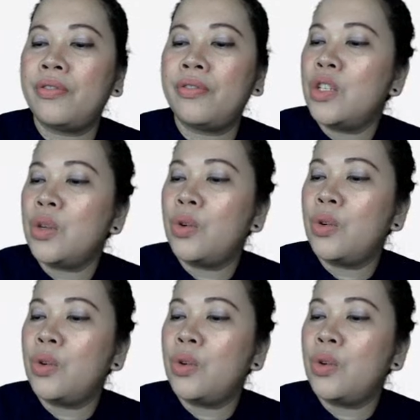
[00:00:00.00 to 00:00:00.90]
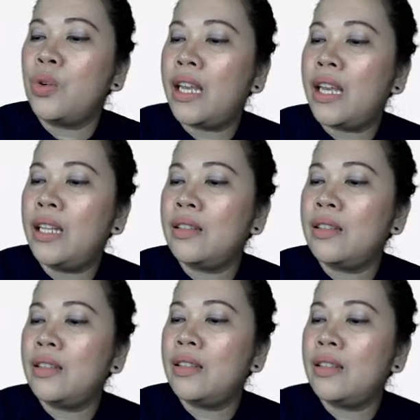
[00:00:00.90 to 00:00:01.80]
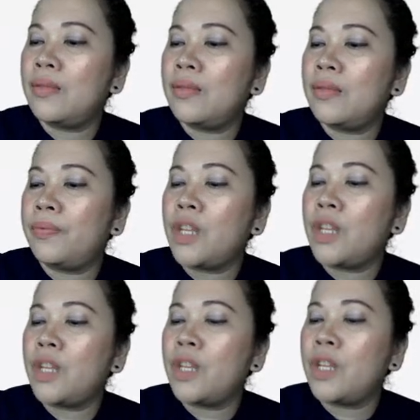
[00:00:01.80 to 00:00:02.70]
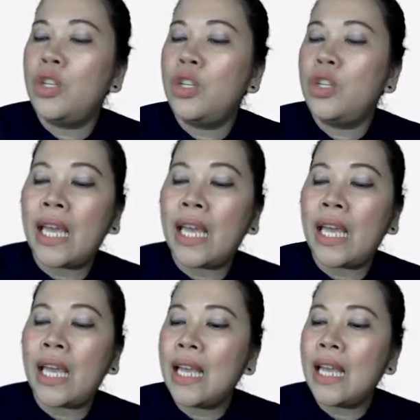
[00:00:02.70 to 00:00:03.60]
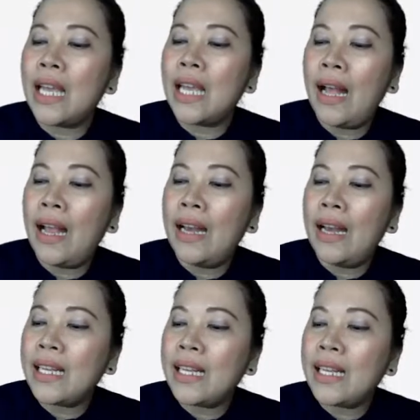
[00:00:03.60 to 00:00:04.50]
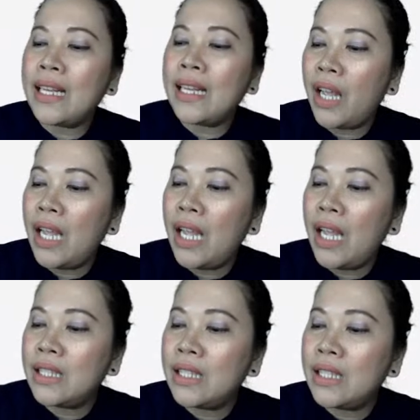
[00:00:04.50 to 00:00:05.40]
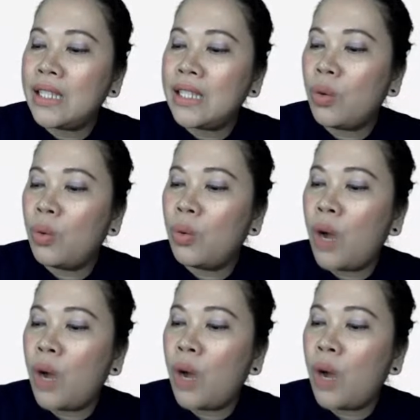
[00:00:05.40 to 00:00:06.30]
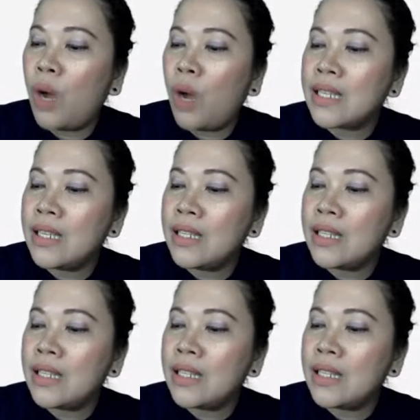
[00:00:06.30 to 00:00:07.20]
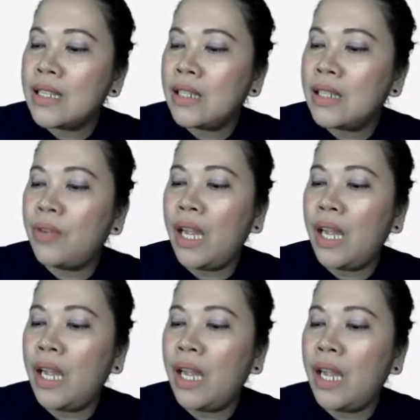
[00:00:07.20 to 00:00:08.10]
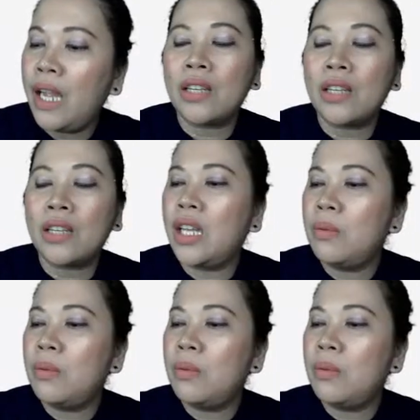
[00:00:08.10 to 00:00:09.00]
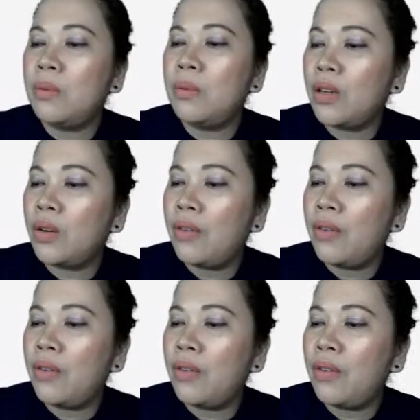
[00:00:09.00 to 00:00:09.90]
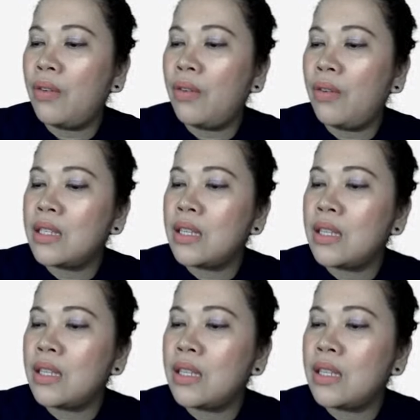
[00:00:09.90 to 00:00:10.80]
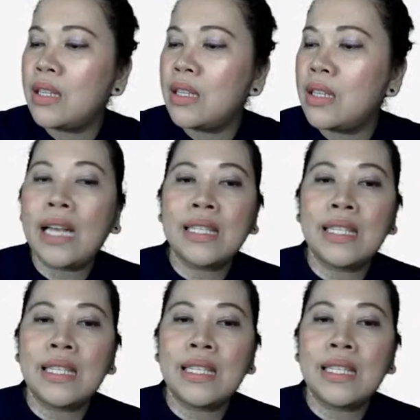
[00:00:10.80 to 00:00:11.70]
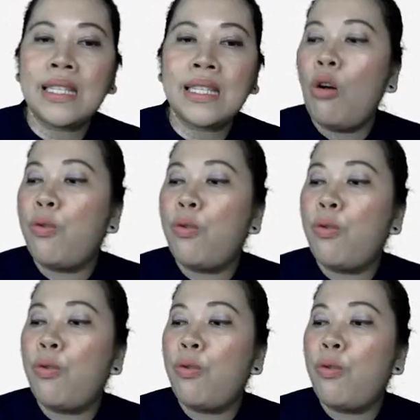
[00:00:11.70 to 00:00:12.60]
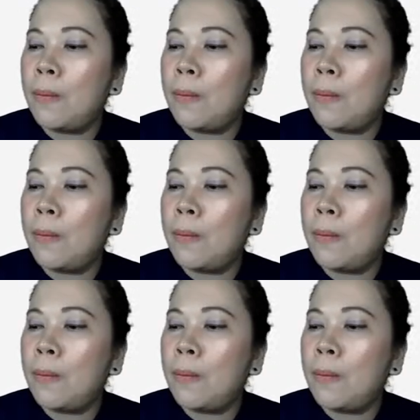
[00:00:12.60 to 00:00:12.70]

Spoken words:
So graphing it, you locate negative 8 in your y-axis. That's negative 8. I'm sketching it because I don't have enough space. And x is 4.